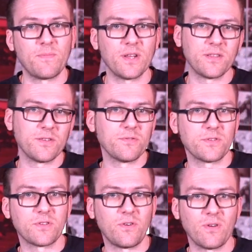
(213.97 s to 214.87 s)
Please
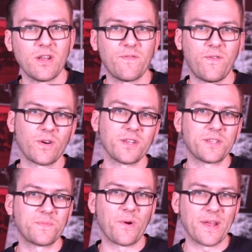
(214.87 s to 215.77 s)
use it only for
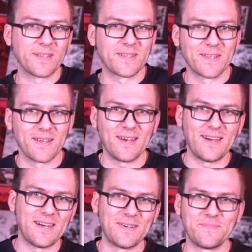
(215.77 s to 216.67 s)
these springs
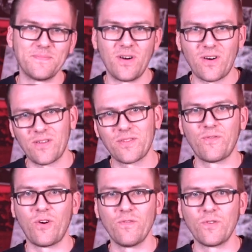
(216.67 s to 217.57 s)
on
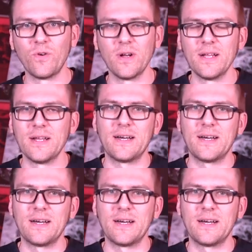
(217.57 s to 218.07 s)
the Volvo.